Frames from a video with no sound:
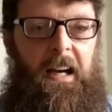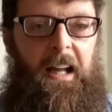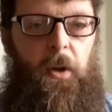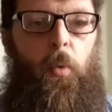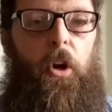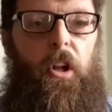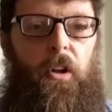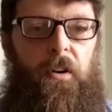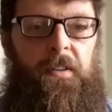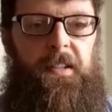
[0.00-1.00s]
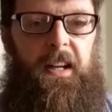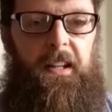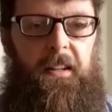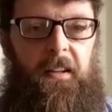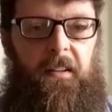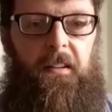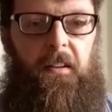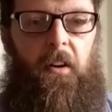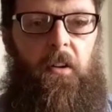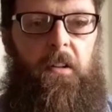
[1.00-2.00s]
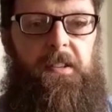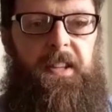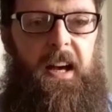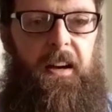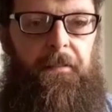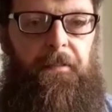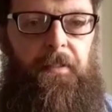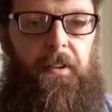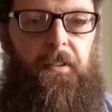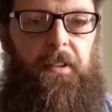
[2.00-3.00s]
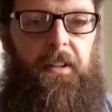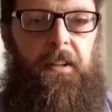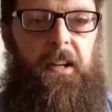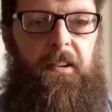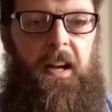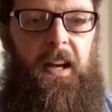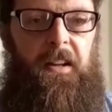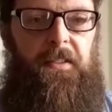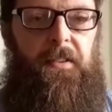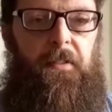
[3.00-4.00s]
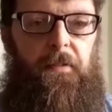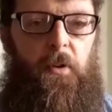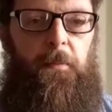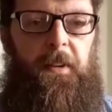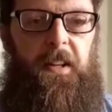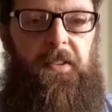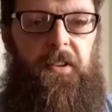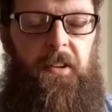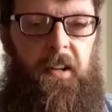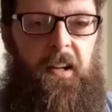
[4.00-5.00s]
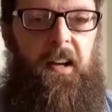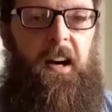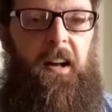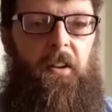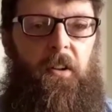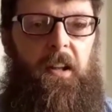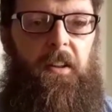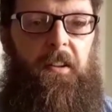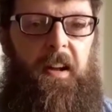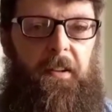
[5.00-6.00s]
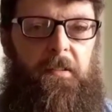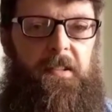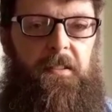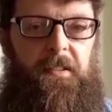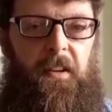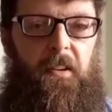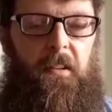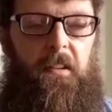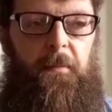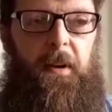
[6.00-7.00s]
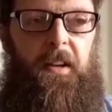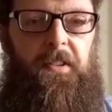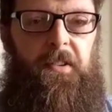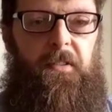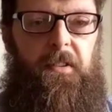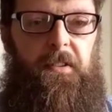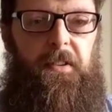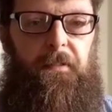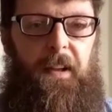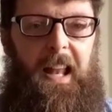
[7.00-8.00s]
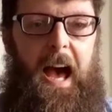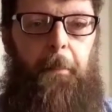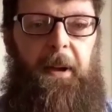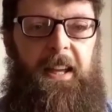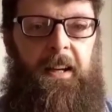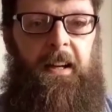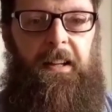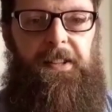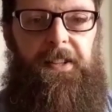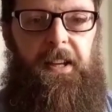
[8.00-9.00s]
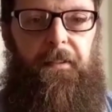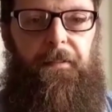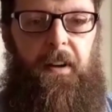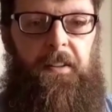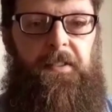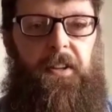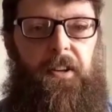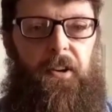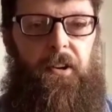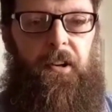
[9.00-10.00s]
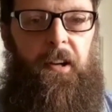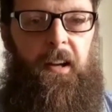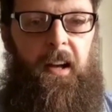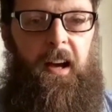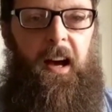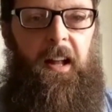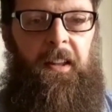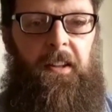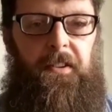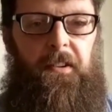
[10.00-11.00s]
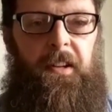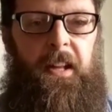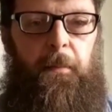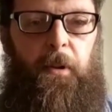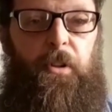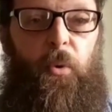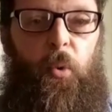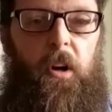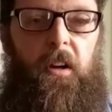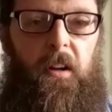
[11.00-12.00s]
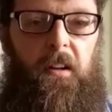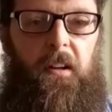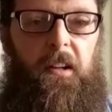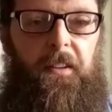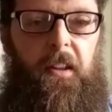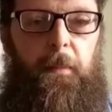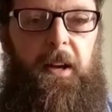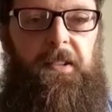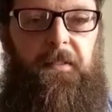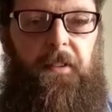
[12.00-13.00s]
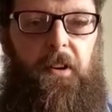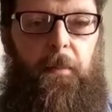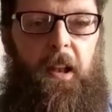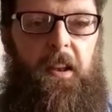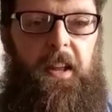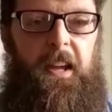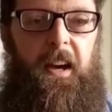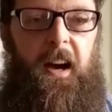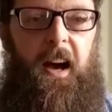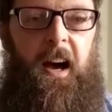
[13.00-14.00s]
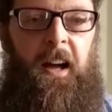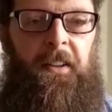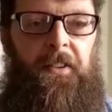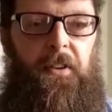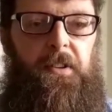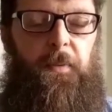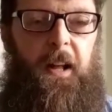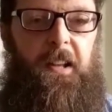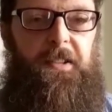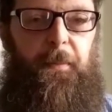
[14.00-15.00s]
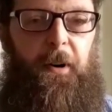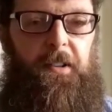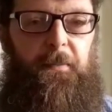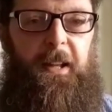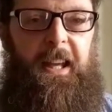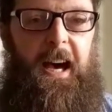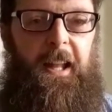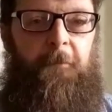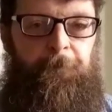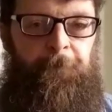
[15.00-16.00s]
and I work alongside all the staff, your year head, your form teacher, and all the other adults in school to make sure that you feel happy, safe and secure, and that you're enabled to work to the best of your ability and do as well as you possibly can.